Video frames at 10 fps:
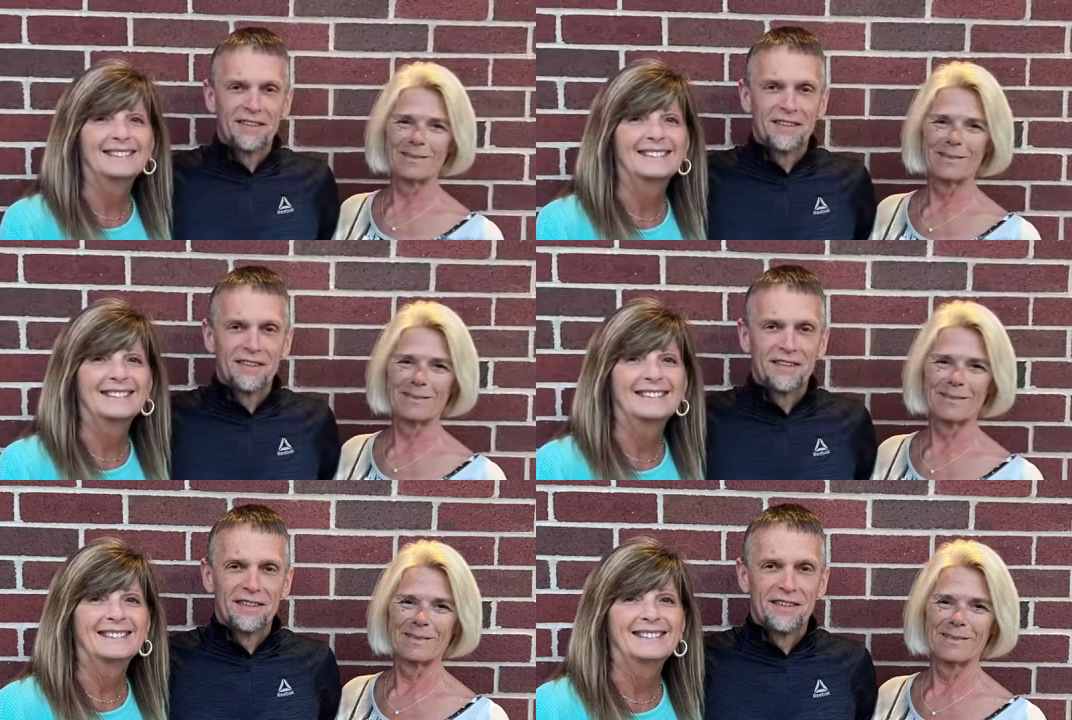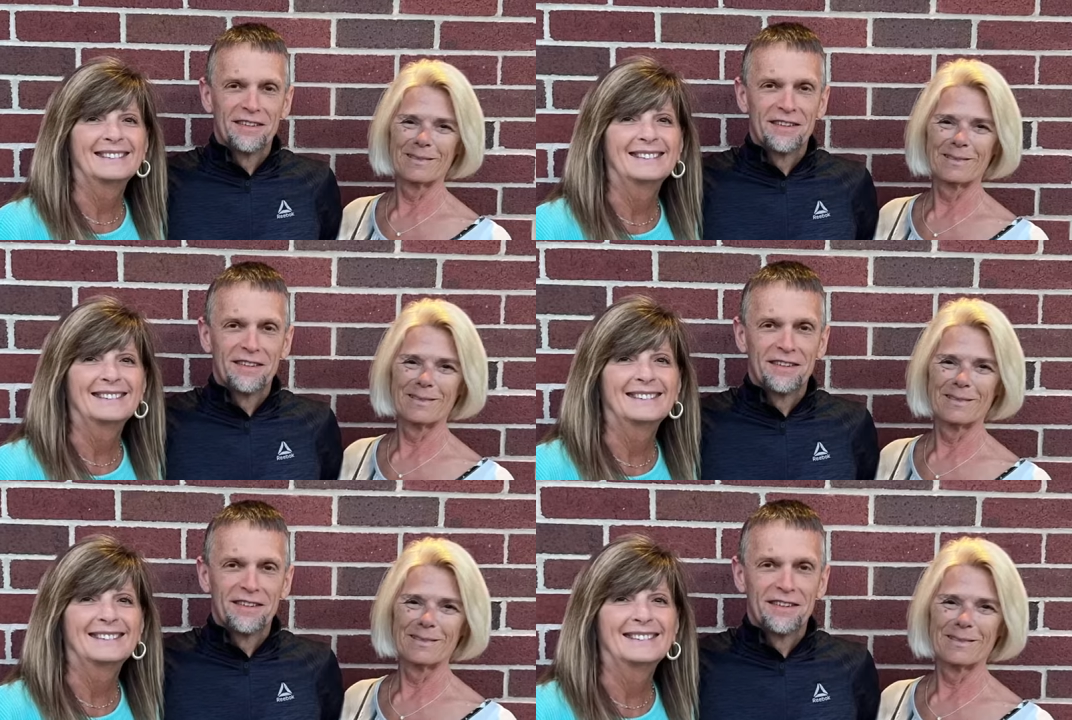
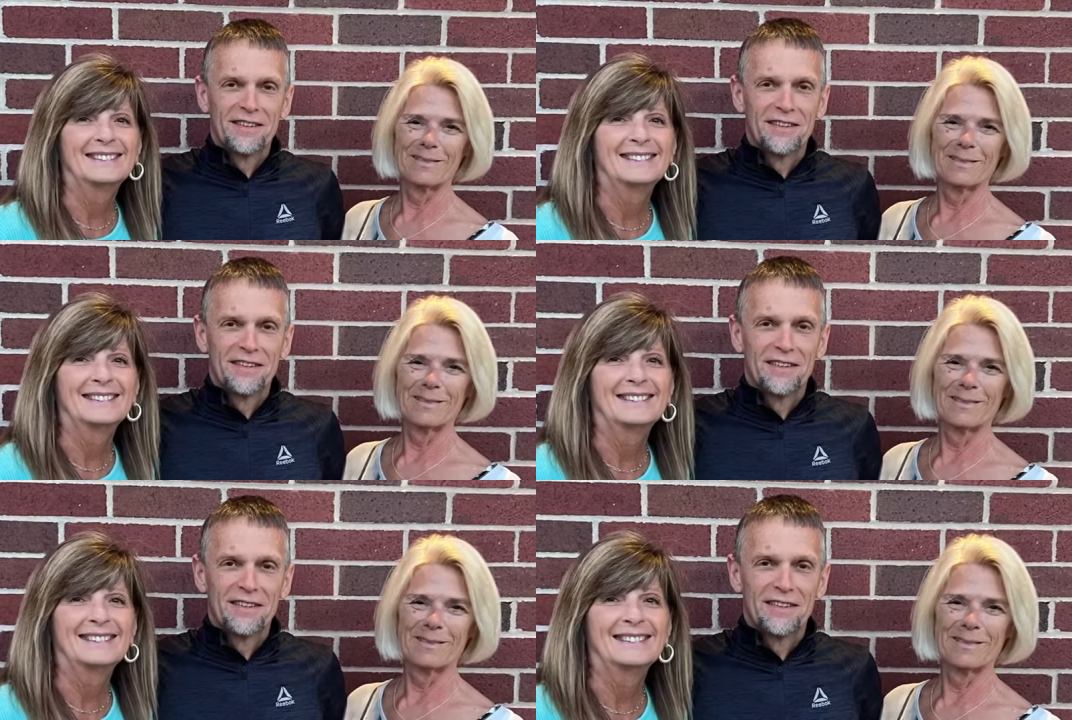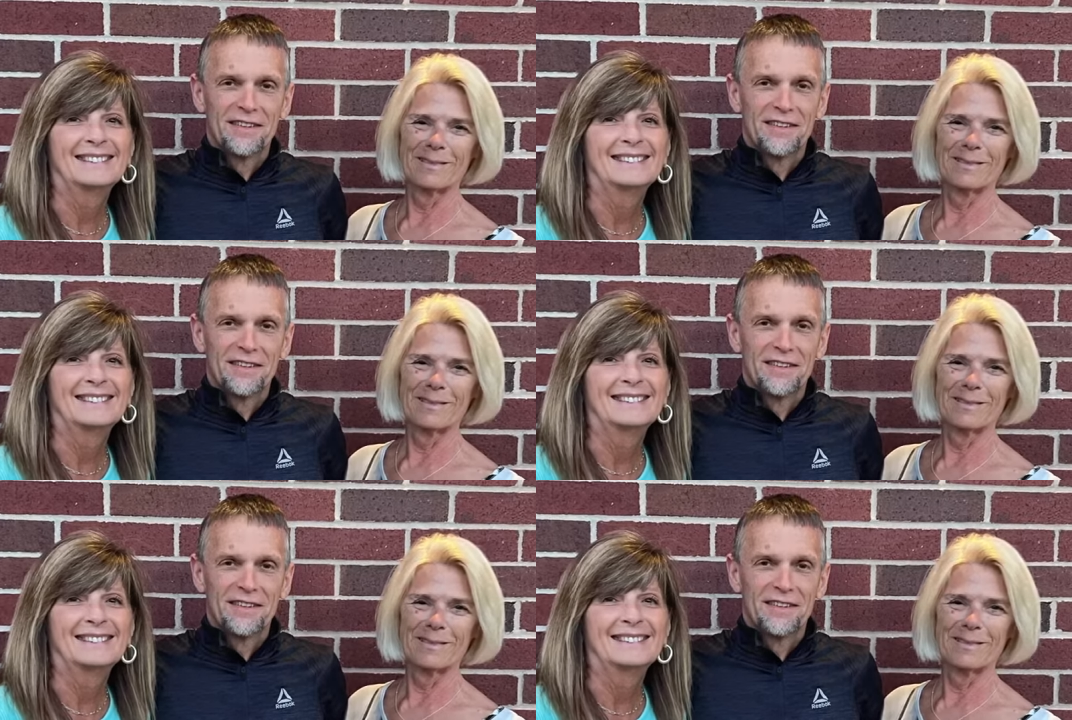No one is speaking in this clip.